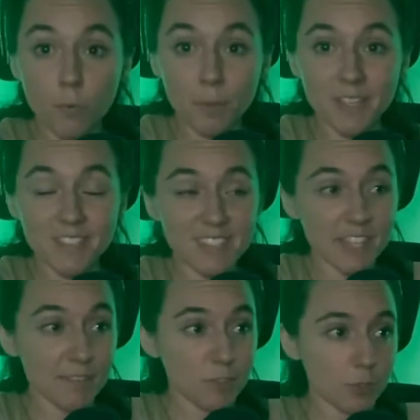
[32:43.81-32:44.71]
being a
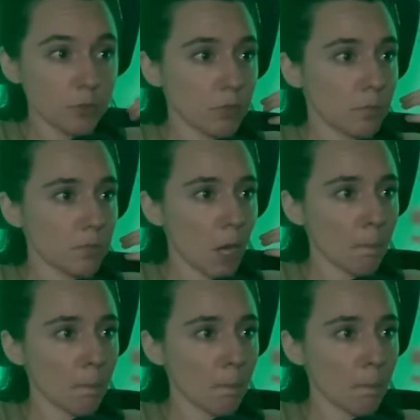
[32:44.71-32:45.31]
slave to